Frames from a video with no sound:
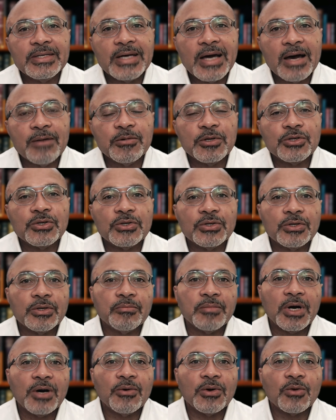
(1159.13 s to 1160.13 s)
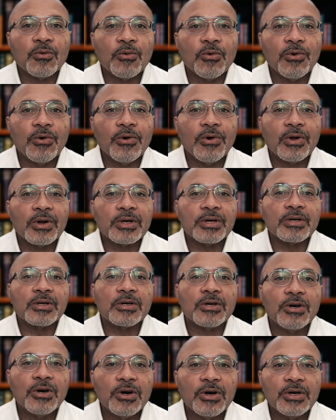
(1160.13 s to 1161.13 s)
damage to the bowel wall
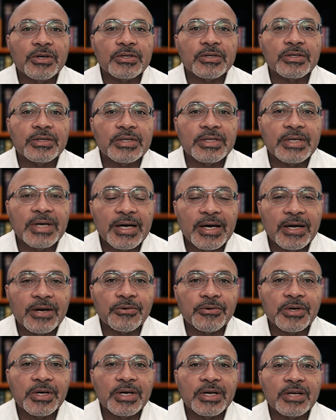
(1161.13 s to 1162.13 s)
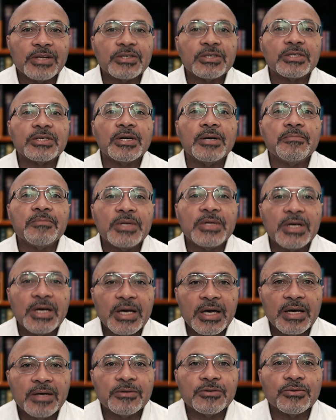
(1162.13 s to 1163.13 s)
can cause diarrhea that
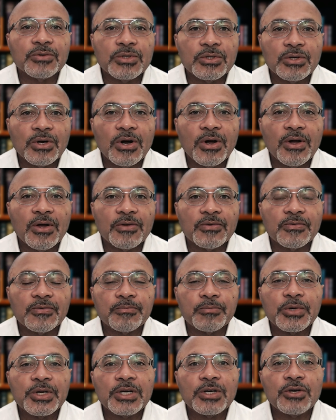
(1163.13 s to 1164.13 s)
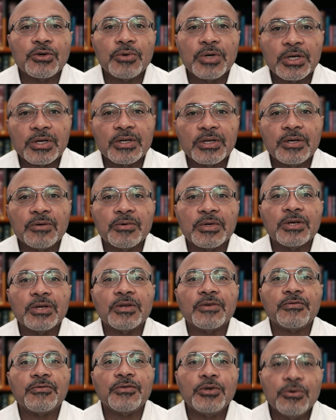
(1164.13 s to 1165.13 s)
sometimes resolves pretty quickly
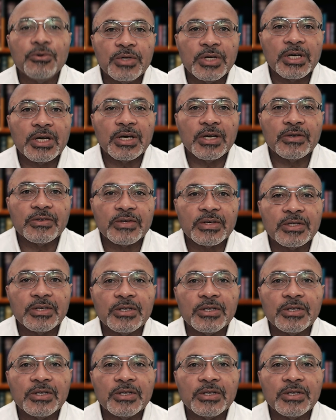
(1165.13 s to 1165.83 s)
within a few days,